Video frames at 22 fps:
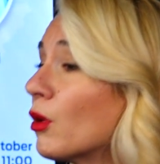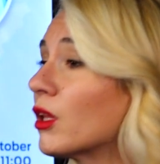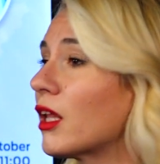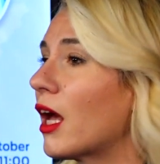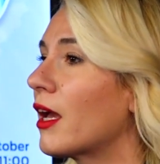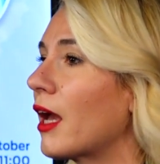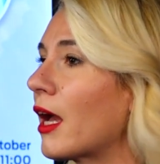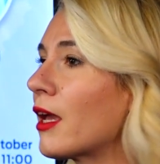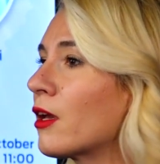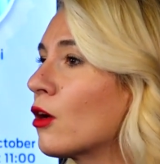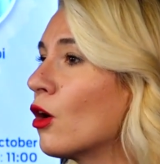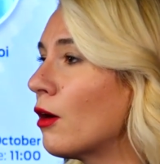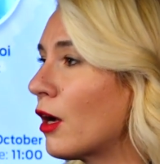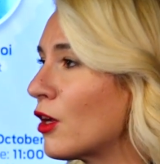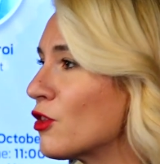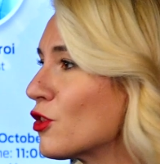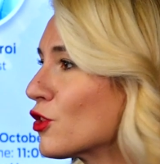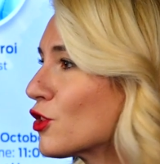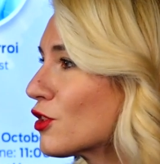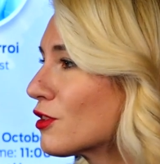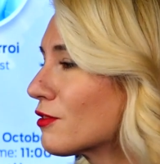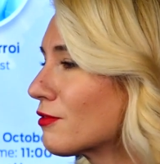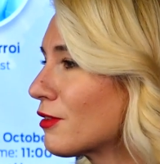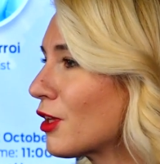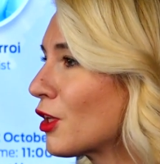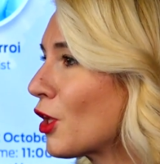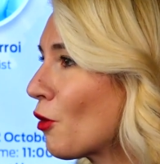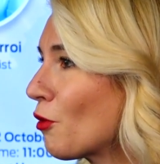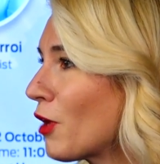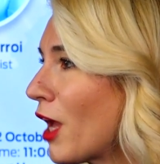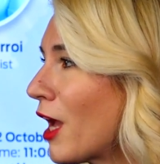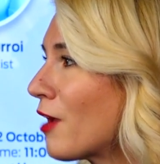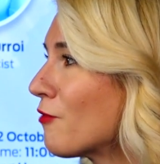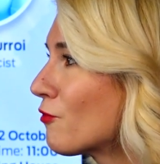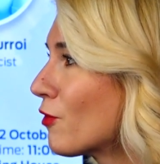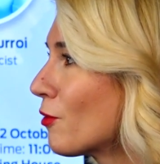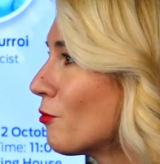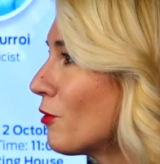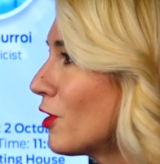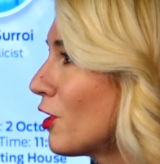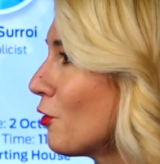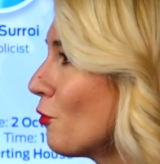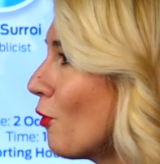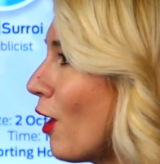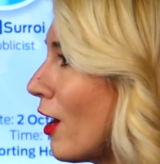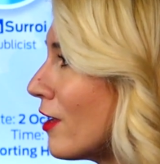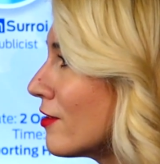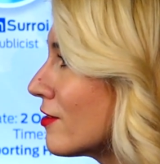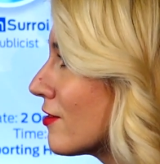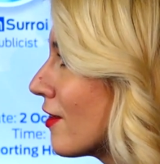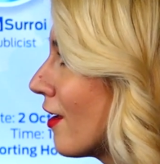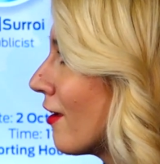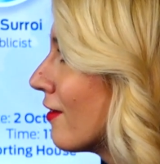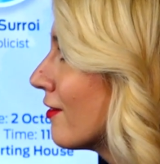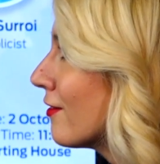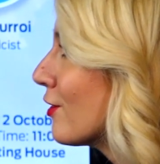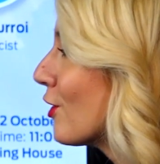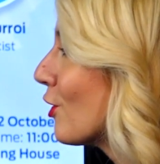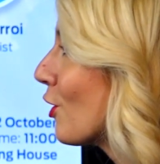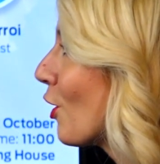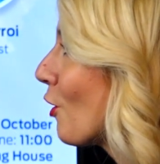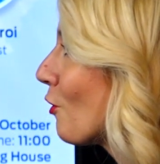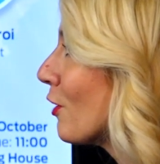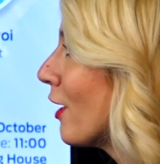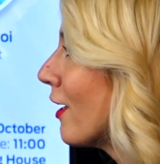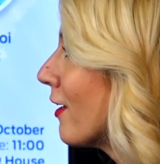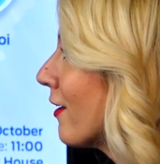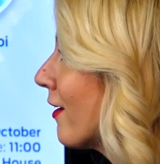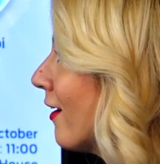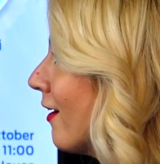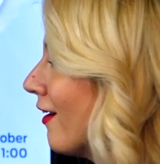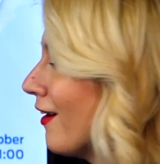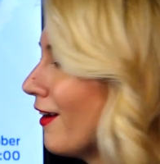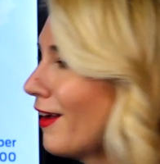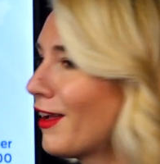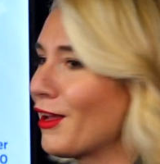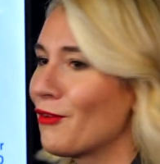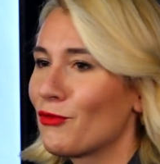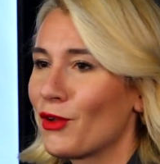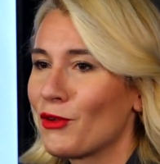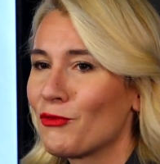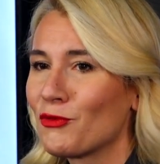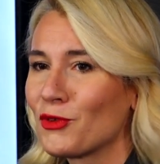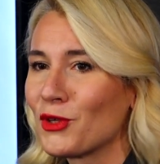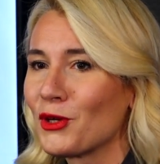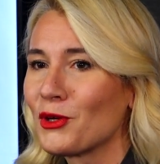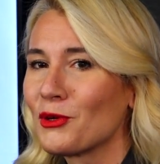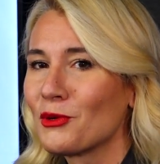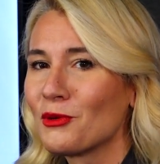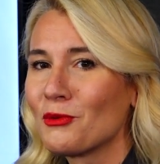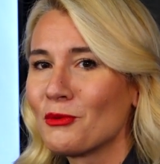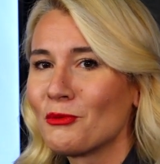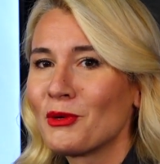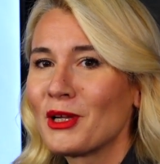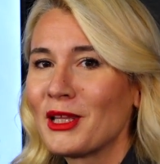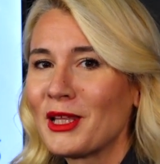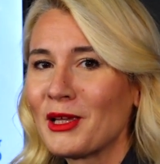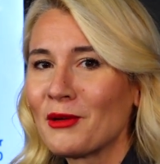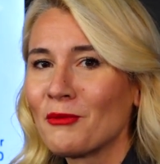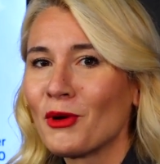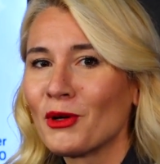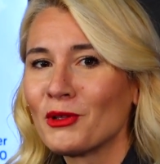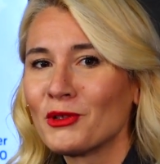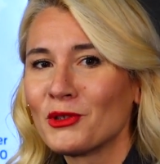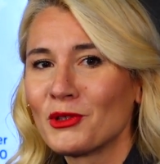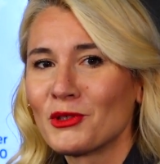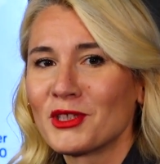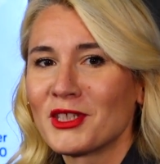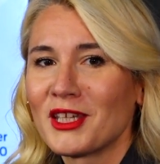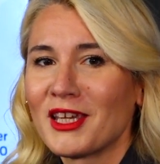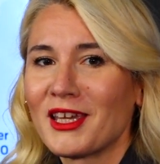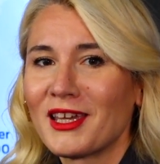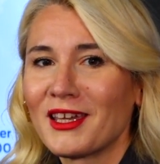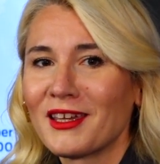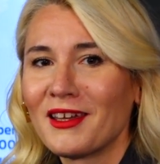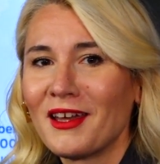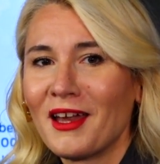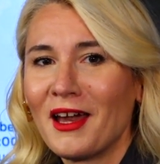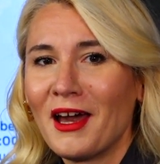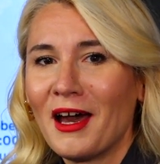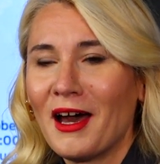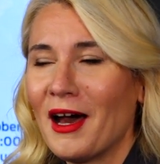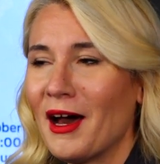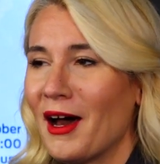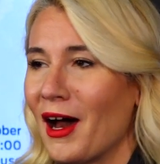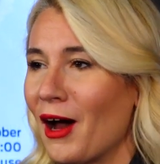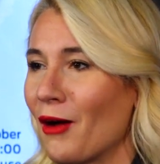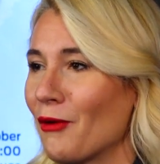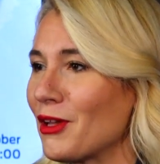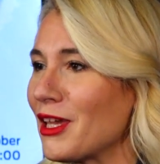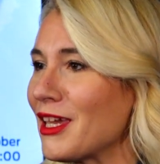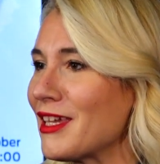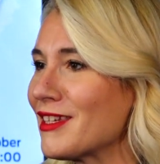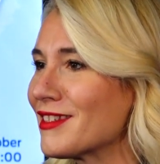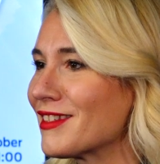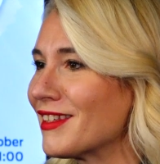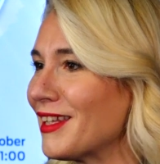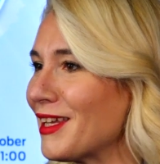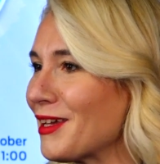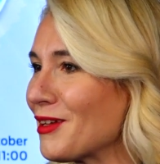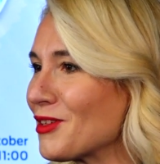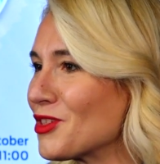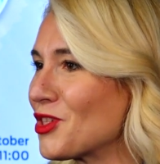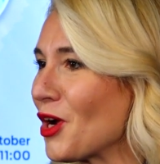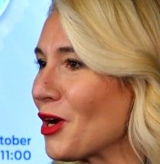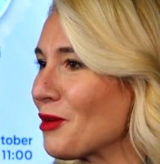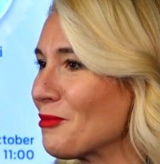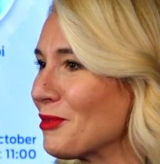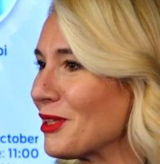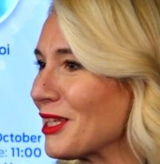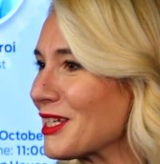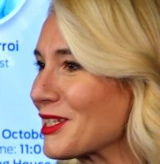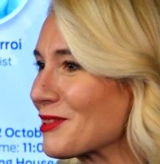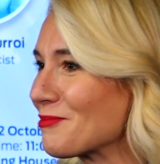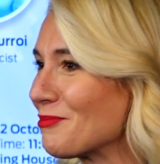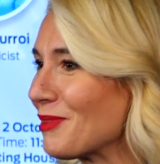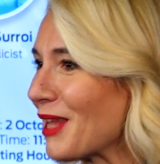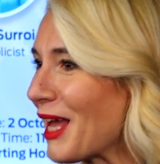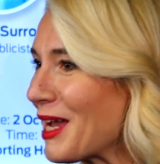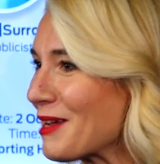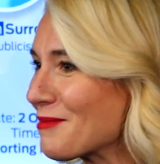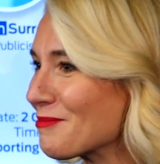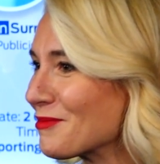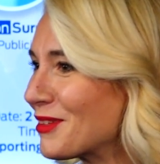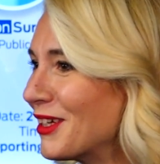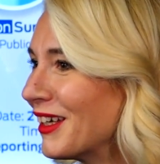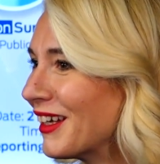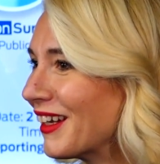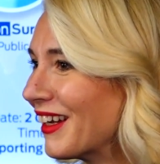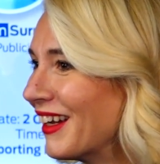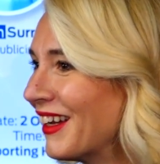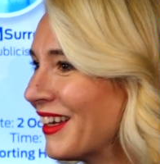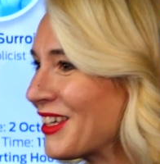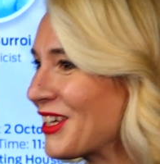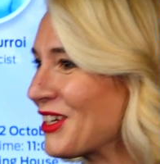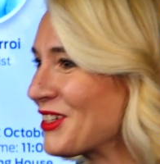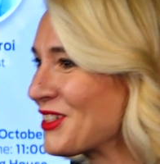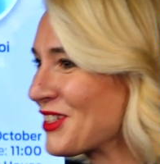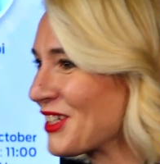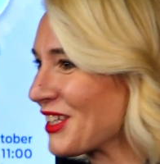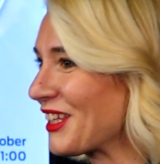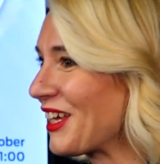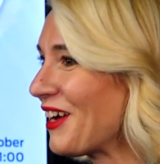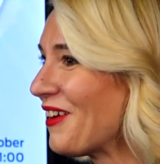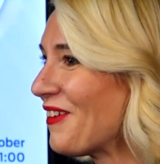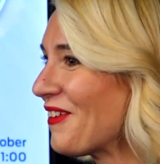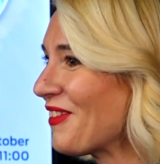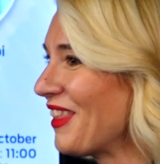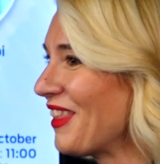Well, I just, you know, came from the US, and, you know, like, if you really want to see how easily Germany is blamed, you should go